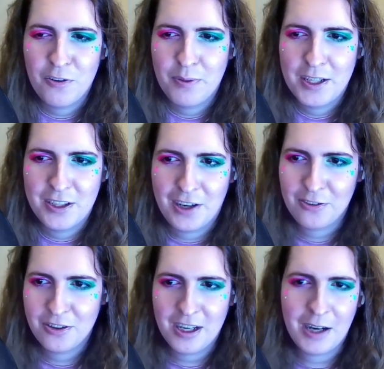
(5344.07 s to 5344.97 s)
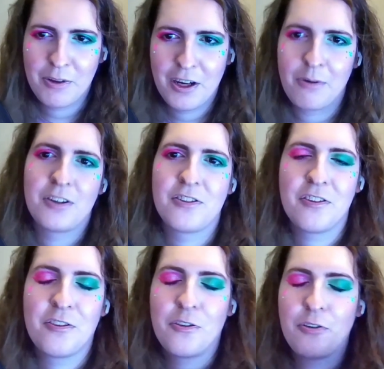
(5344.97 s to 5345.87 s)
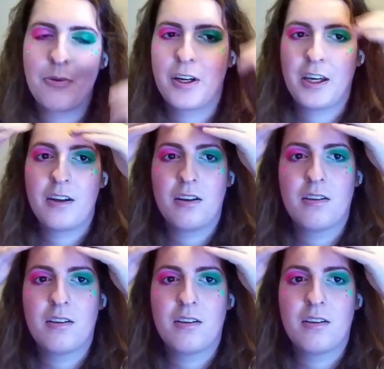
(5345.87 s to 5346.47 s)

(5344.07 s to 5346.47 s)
my childhood. I would not watch this third one again.